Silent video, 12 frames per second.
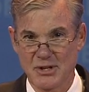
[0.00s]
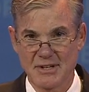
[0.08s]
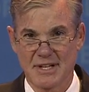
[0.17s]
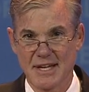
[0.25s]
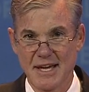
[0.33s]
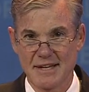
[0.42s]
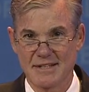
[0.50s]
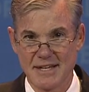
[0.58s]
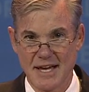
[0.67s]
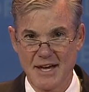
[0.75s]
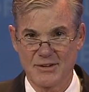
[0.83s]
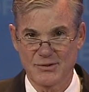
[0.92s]
Let's hear it again.
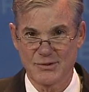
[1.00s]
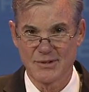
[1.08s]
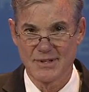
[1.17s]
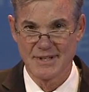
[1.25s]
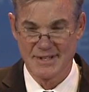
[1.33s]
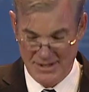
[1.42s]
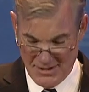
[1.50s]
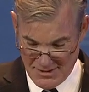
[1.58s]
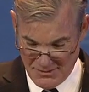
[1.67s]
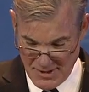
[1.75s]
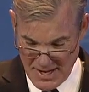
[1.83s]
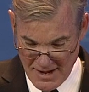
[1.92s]
Yes,
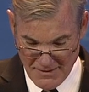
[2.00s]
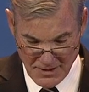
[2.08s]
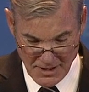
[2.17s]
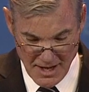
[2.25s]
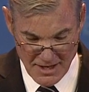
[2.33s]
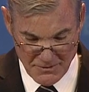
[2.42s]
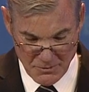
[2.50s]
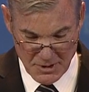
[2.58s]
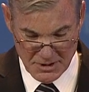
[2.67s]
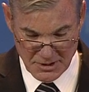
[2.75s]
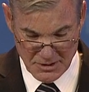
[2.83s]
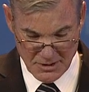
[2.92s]
we have a lot of
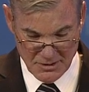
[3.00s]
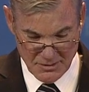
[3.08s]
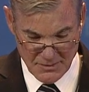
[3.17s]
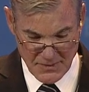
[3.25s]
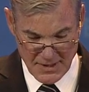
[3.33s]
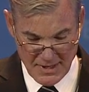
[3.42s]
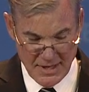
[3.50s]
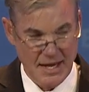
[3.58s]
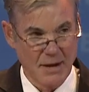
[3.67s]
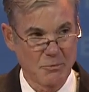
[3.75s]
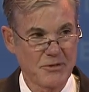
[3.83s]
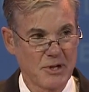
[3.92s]
work to do.
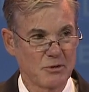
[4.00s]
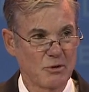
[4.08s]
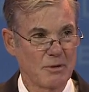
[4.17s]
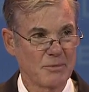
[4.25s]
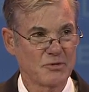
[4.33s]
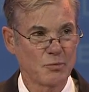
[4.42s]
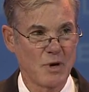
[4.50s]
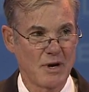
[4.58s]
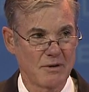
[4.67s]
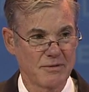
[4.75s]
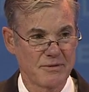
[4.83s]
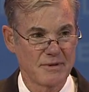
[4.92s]
And with the enormous
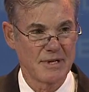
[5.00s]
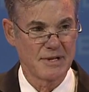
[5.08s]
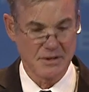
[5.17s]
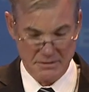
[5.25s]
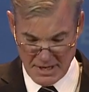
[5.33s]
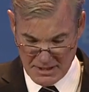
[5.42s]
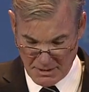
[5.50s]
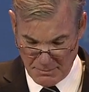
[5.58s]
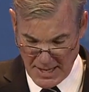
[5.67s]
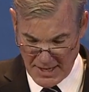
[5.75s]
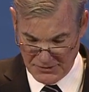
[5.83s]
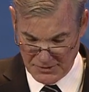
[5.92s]
wealth and the great
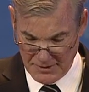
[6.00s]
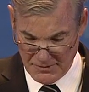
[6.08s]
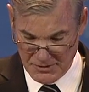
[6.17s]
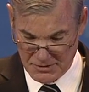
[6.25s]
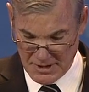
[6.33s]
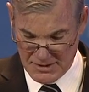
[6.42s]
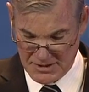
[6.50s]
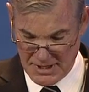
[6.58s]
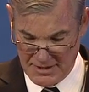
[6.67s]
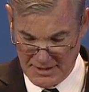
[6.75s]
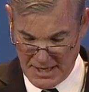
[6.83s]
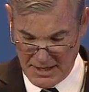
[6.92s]
capacity of this great
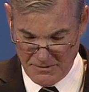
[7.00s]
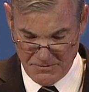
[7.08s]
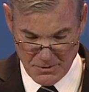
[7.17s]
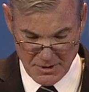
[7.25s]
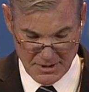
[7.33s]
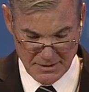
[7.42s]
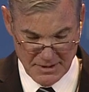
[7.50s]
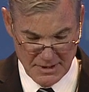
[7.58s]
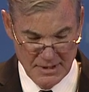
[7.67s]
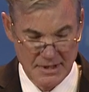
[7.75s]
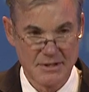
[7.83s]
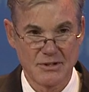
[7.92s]
state of California,
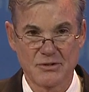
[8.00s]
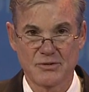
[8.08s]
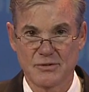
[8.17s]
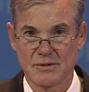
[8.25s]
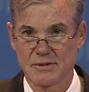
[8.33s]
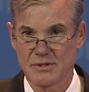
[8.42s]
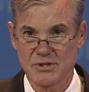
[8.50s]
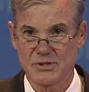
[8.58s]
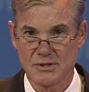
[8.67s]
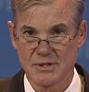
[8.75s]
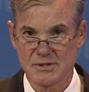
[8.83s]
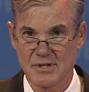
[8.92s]
this
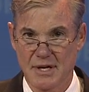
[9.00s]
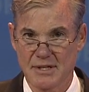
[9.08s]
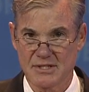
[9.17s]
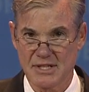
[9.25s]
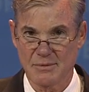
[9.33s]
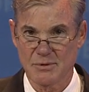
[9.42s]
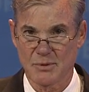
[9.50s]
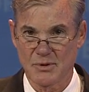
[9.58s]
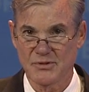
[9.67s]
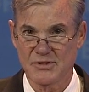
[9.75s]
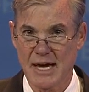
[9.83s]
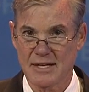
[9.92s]
is not acceptable.
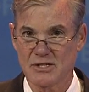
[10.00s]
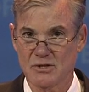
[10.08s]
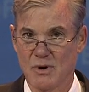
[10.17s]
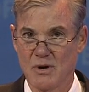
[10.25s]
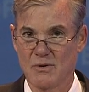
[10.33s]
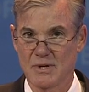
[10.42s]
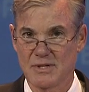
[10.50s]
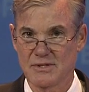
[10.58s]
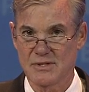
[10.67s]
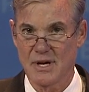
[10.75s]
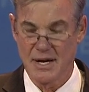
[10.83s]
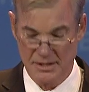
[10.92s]
The status quo
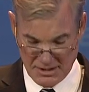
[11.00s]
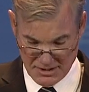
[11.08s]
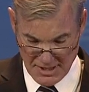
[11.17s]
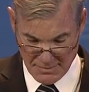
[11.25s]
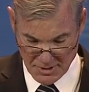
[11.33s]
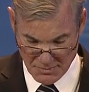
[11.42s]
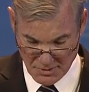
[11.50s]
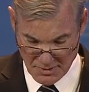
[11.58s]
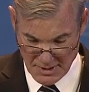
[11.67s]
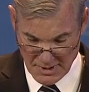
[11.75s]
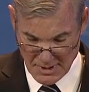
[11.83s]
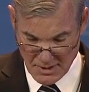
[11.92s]
is
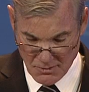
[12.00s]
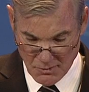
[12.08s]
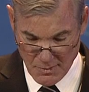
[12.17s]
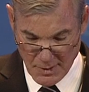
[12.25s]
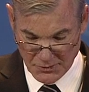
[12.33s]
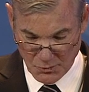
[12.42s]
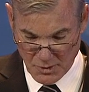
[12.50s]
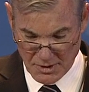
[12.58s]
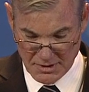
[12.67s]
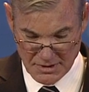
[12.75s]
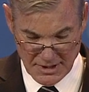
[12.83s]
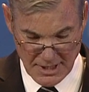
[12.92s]
unacceptable. We must
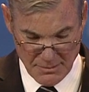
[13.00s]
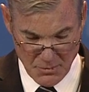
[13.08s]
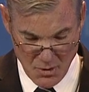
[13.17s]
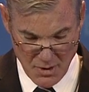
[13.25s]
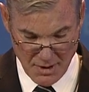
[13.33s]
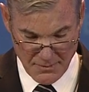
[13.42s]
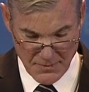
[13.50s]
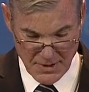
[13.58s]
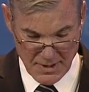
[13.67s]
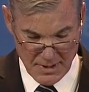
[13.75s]
work to get more.